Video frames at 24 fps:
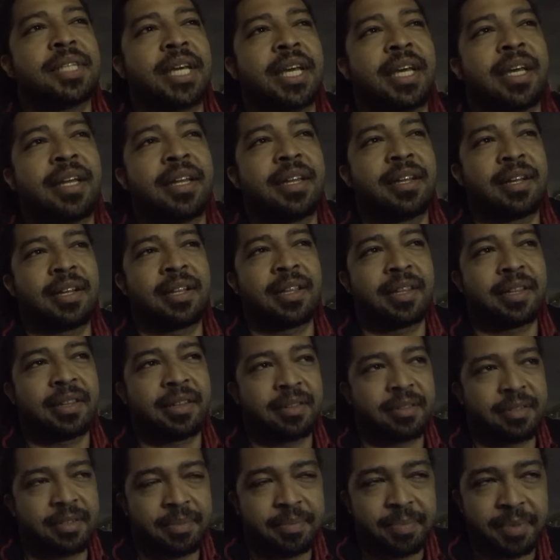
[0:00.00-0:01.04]
and
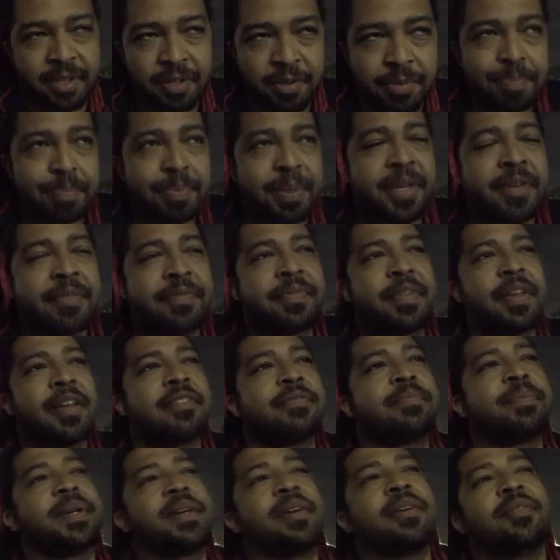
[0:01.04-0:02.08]
some new beef
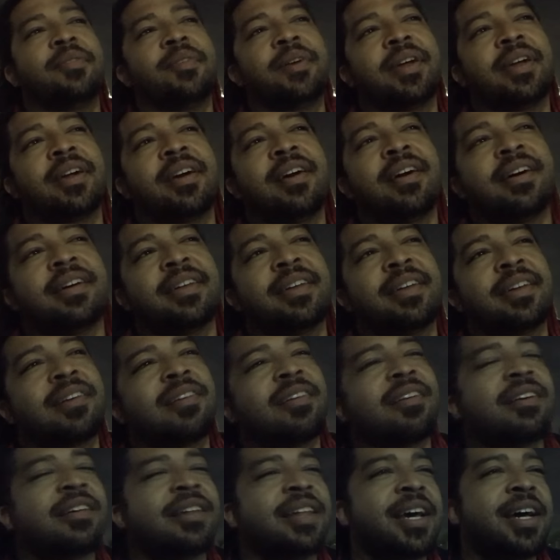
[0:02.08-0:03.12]
that's been going on, and
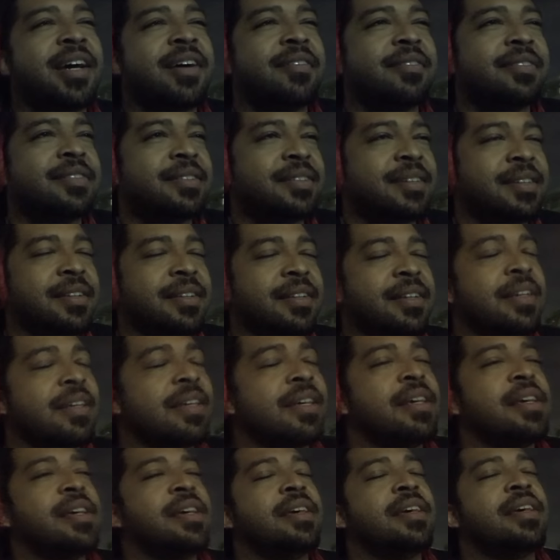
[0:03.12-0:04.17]
call outs and
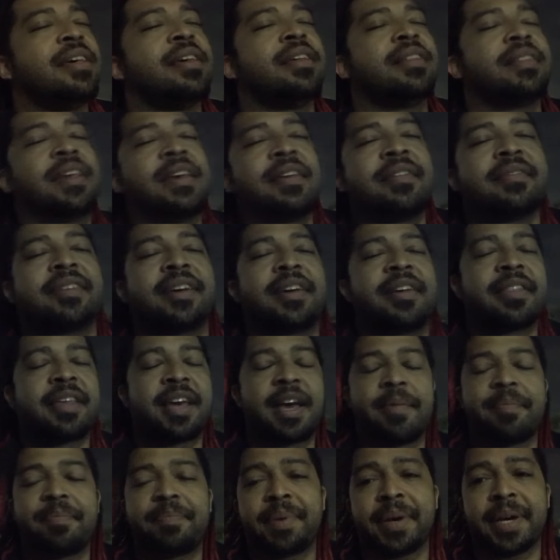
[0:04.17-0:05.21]
things like
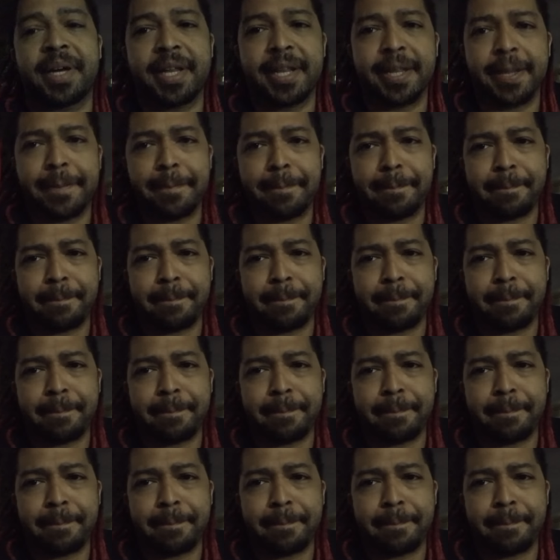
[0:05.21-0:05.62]
that, but